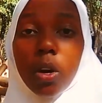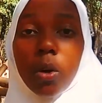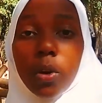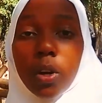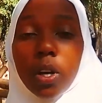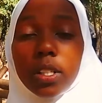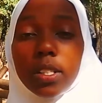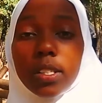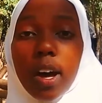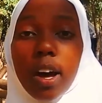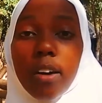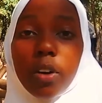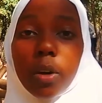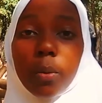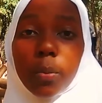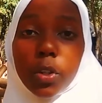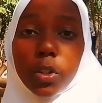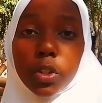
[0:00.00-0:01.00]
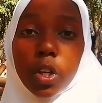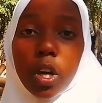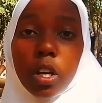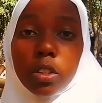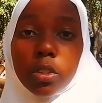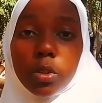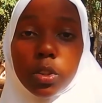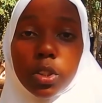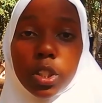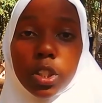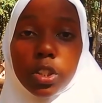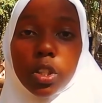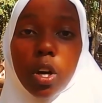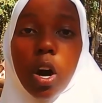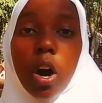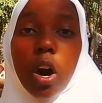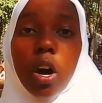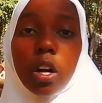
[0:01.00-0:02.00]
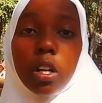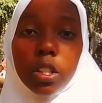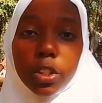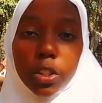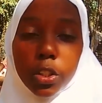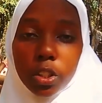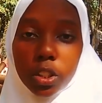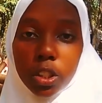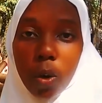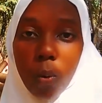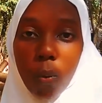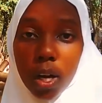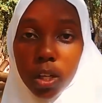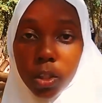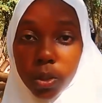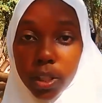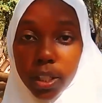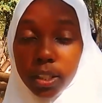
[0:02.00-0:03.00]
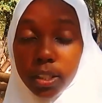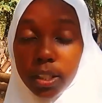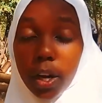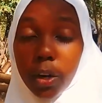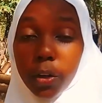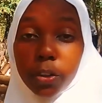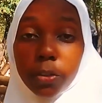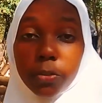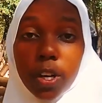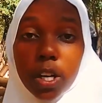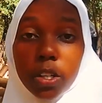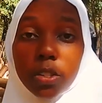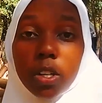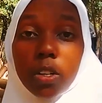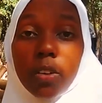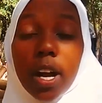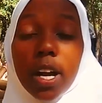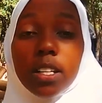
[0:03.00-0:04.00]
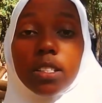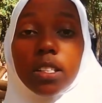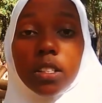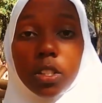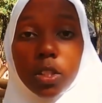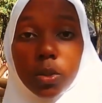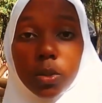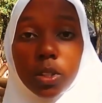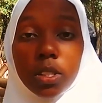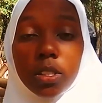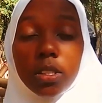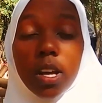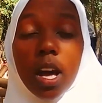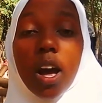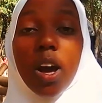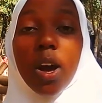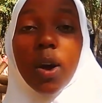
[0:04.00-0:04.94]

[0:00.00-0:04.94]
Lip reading: We also have a mission to teach all children worldwide their universal rights and duties,